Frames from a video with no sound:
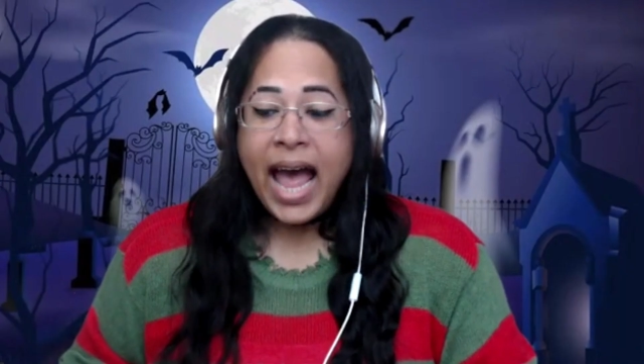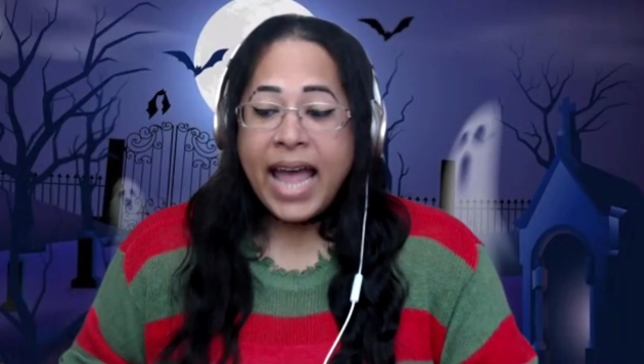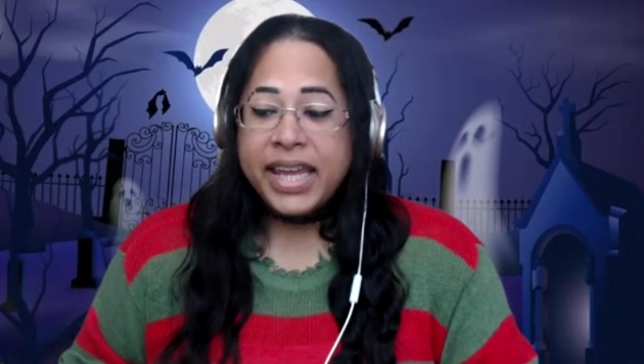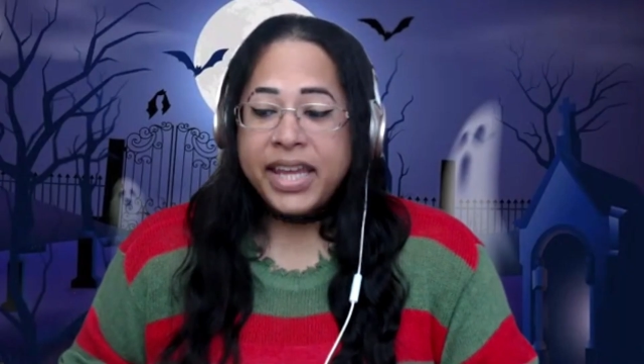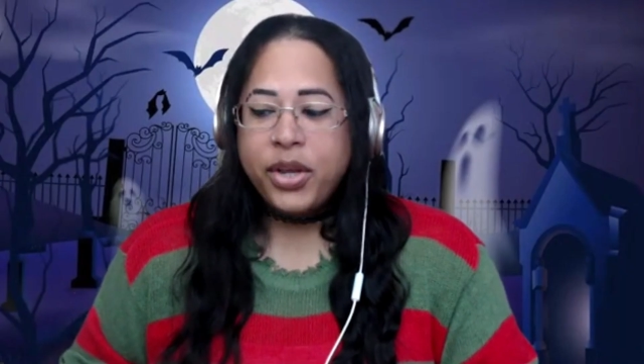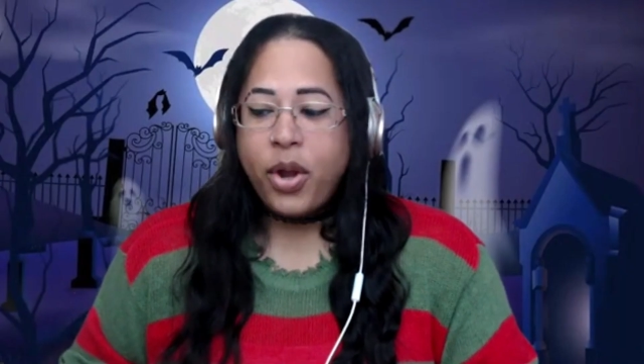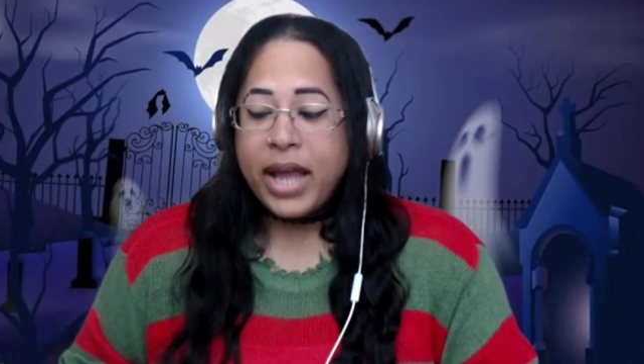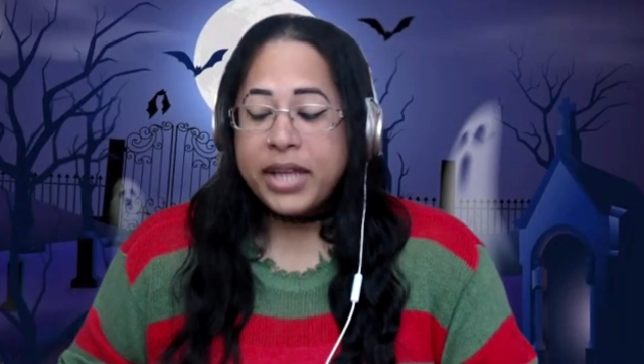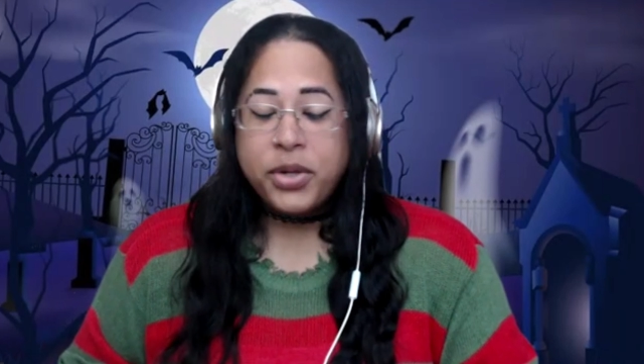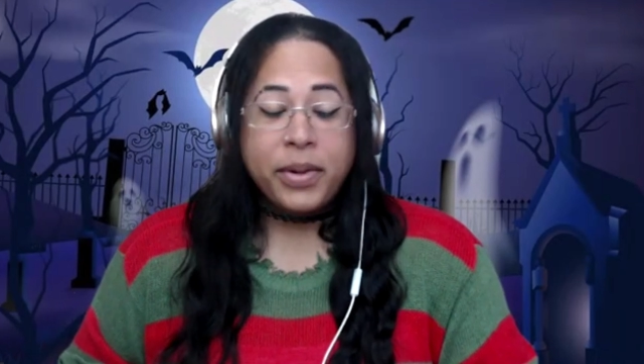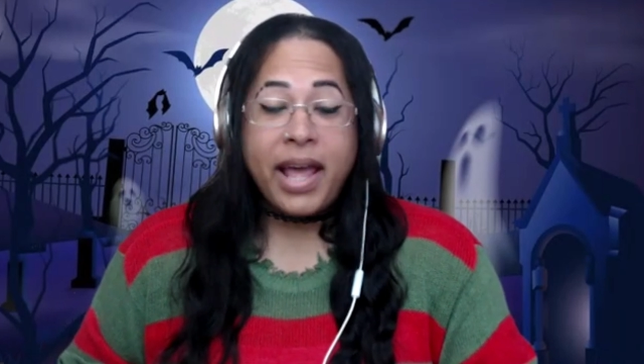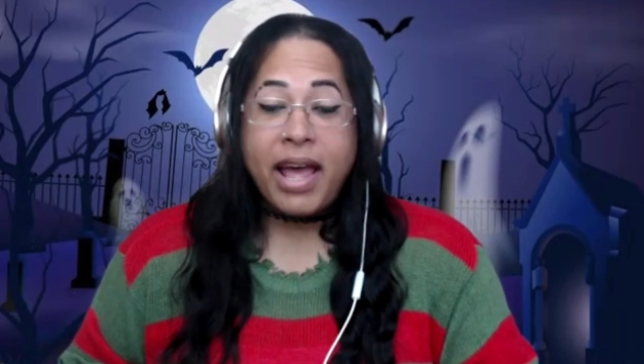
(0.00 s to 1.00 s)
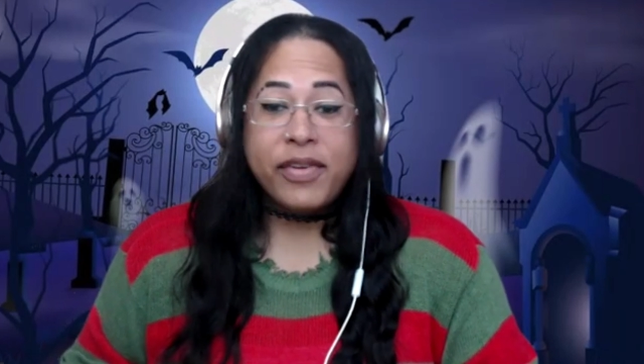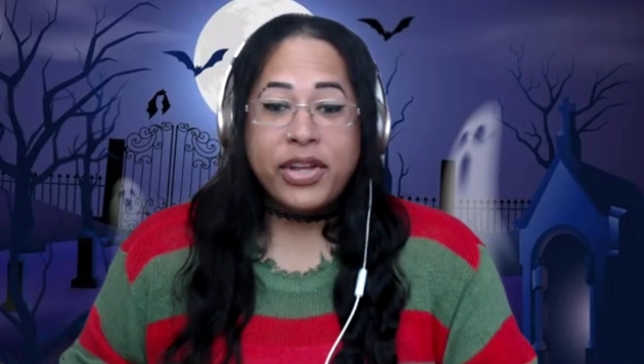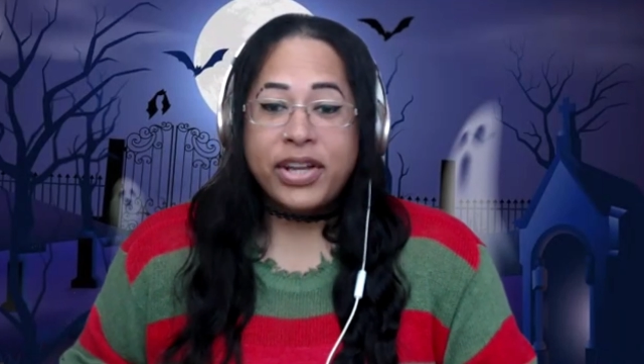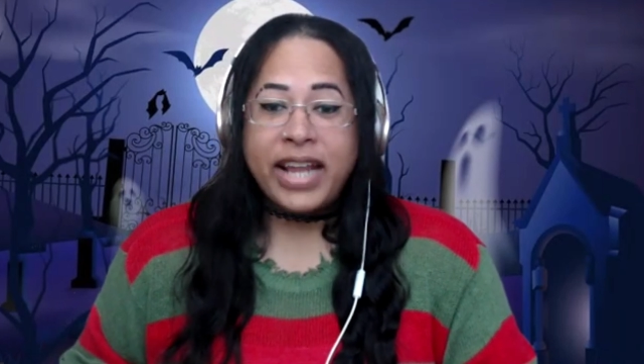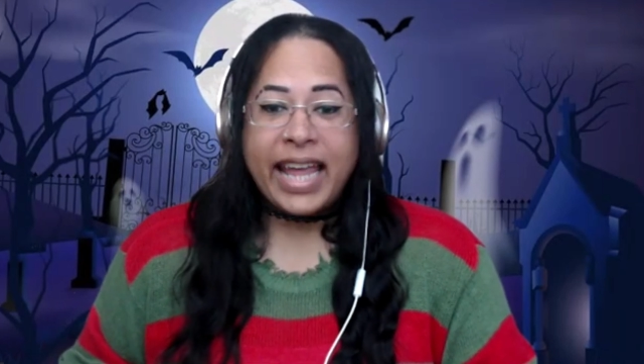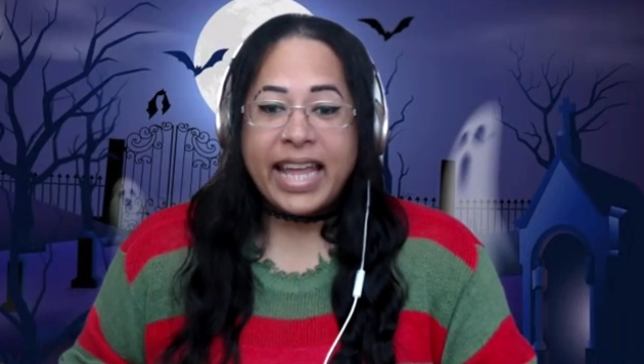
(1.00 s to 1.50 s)
I don't have a
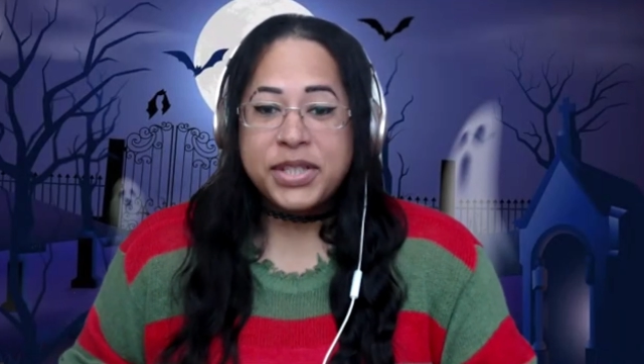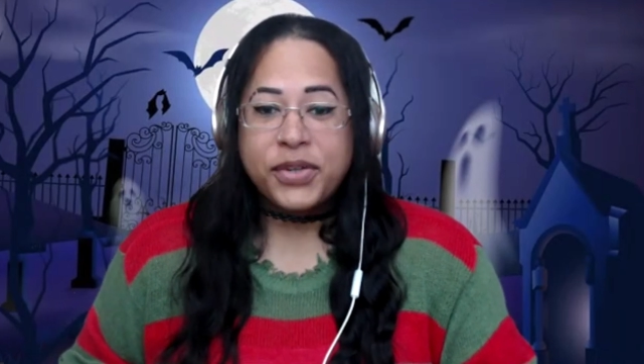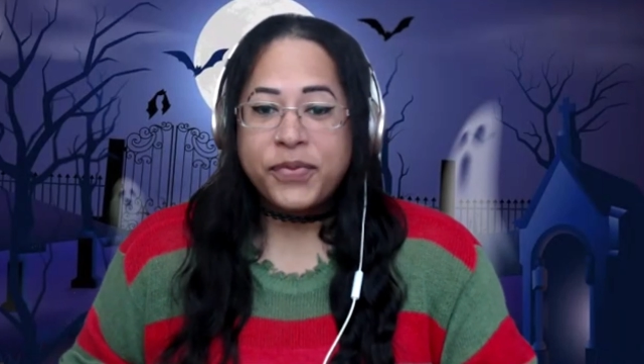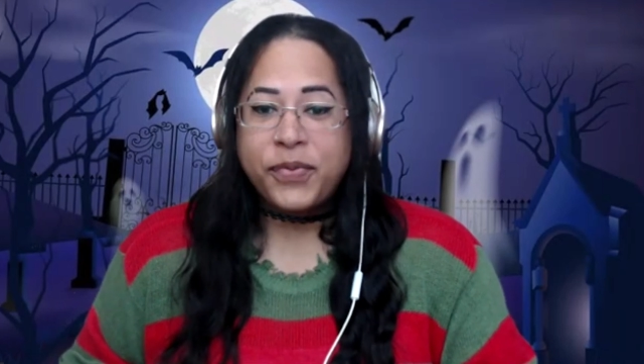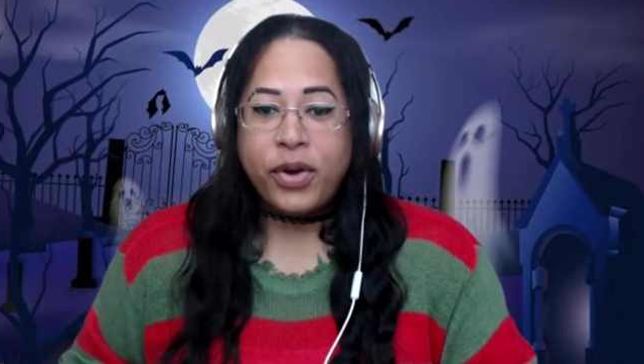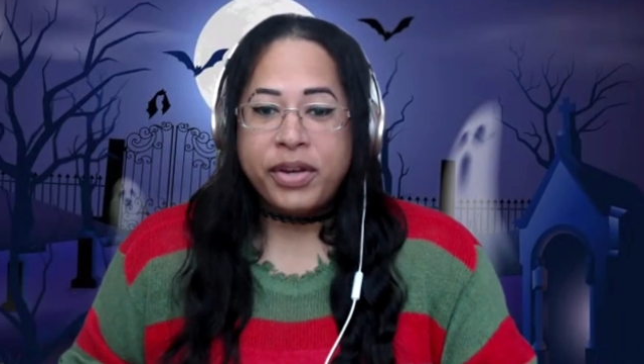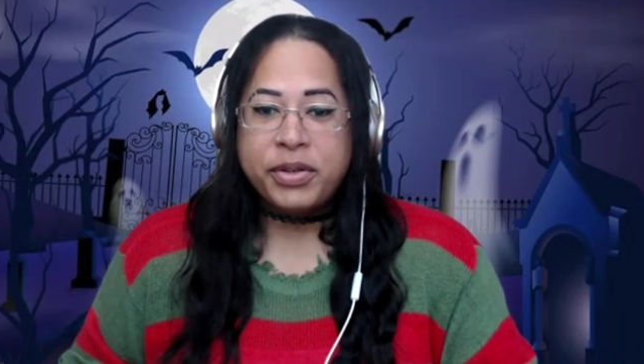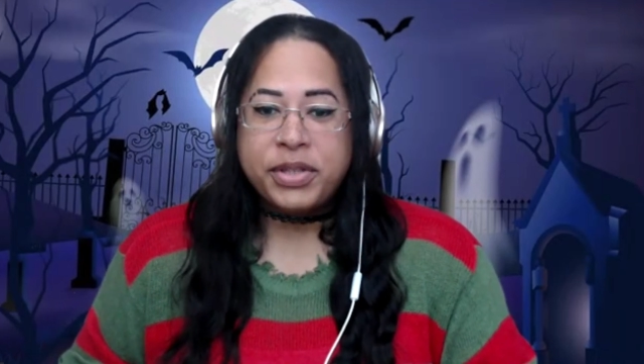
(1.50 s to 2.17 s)
good answer for it.